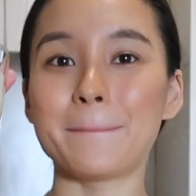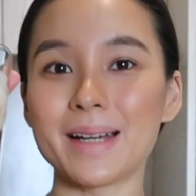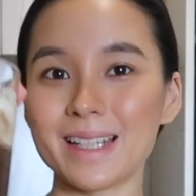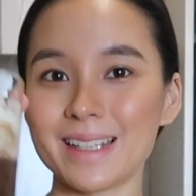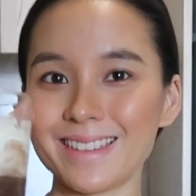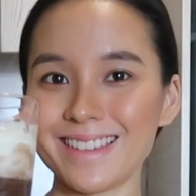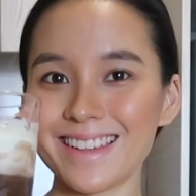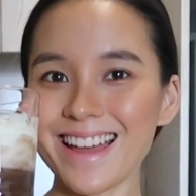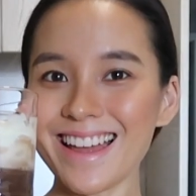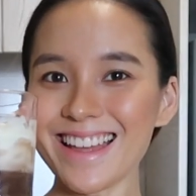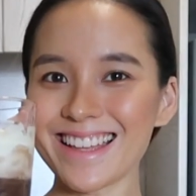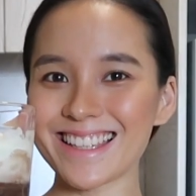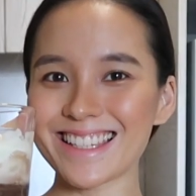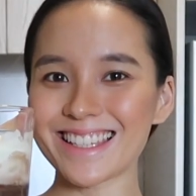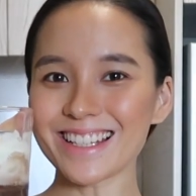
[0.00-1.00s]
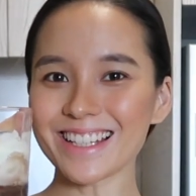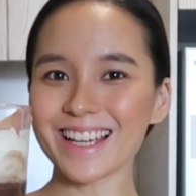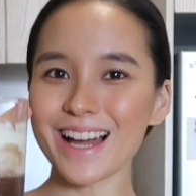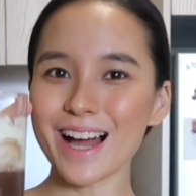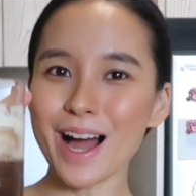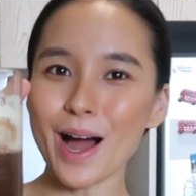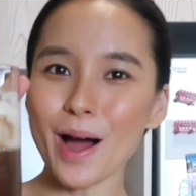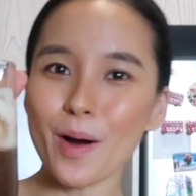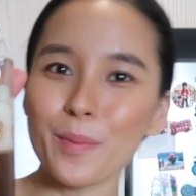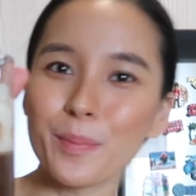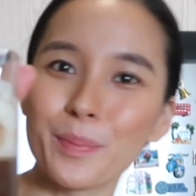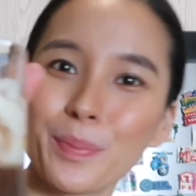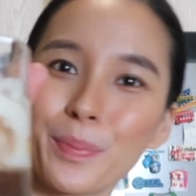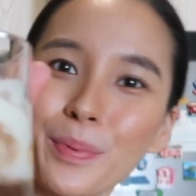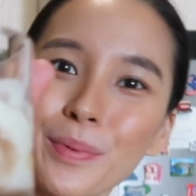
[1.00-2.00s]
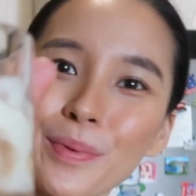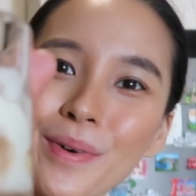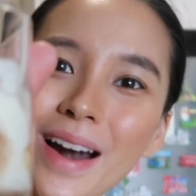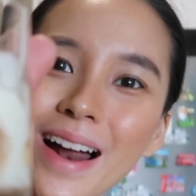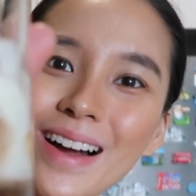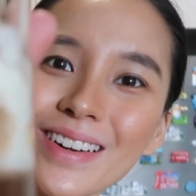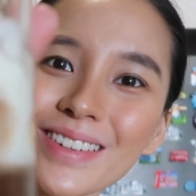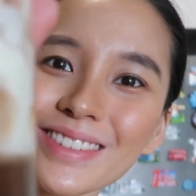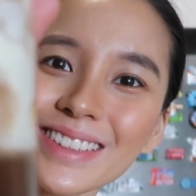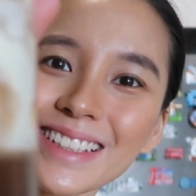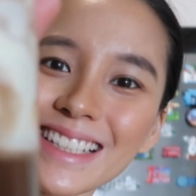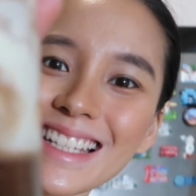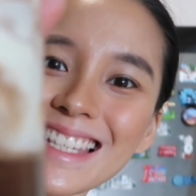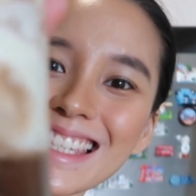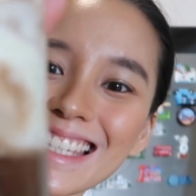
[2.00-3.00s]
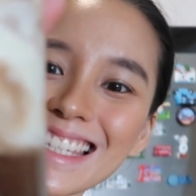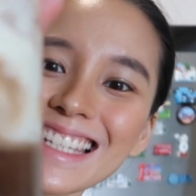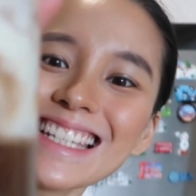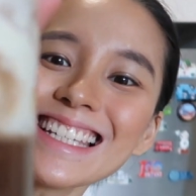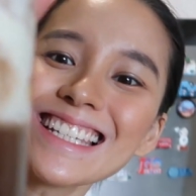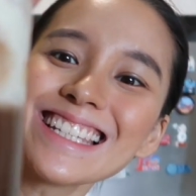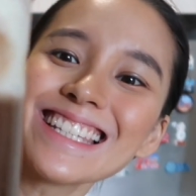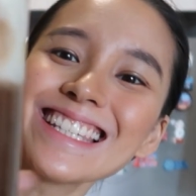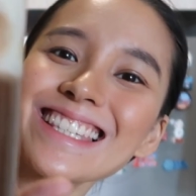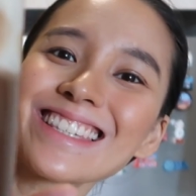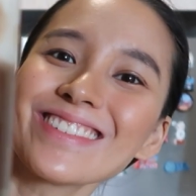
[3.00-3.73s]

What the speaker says: But yes, look at how brown this is.